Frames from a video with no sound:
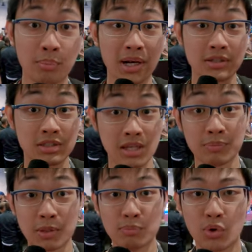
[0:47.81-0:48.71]
But
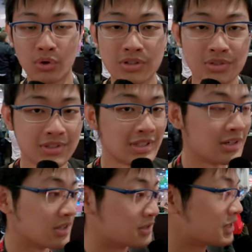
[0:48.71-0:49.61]
something more interesting
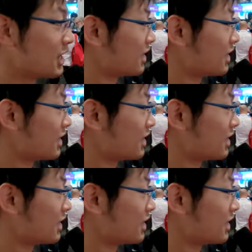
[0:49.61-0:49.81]
is